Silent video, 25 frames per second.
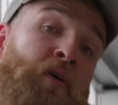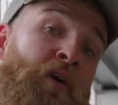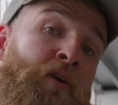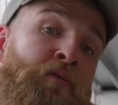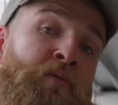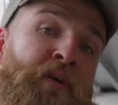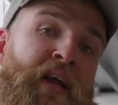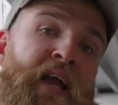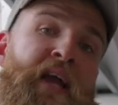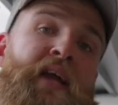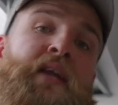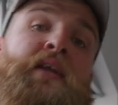
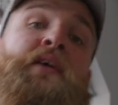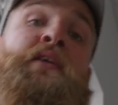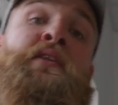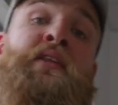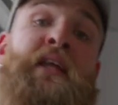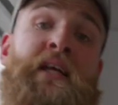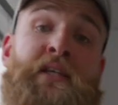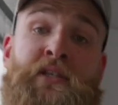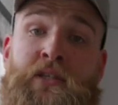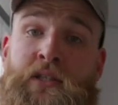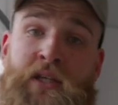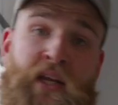
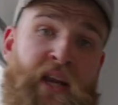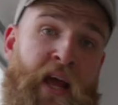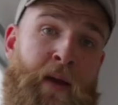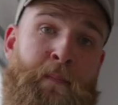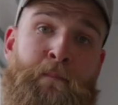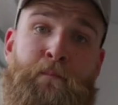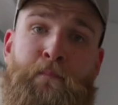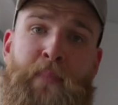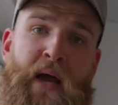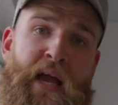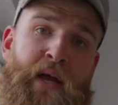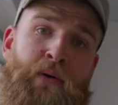created, as the
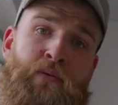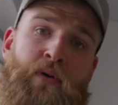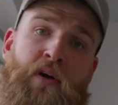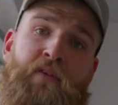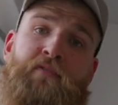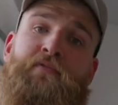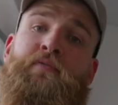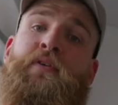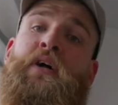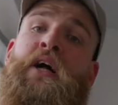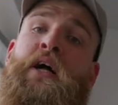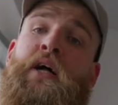name
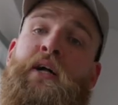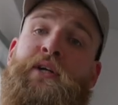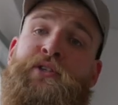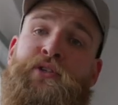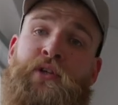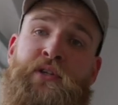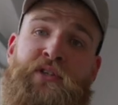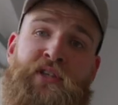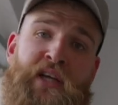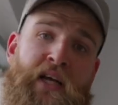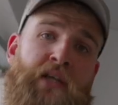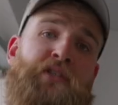Bayruff
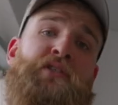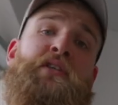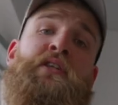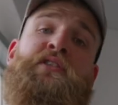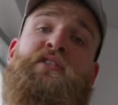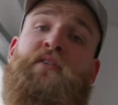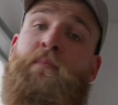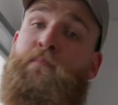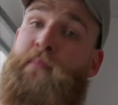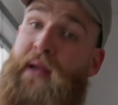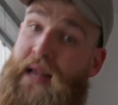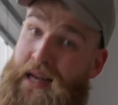suggests.
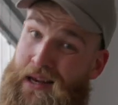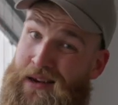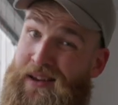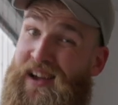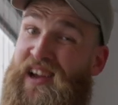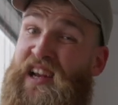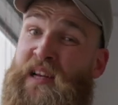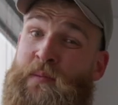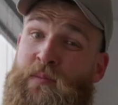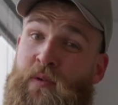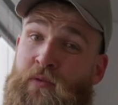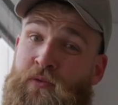It's a big
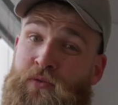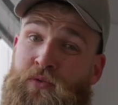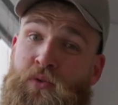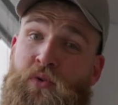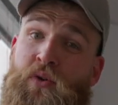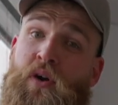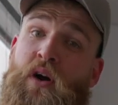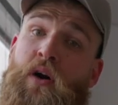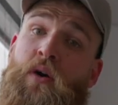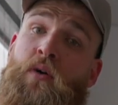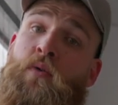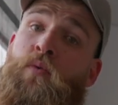lineup of Duo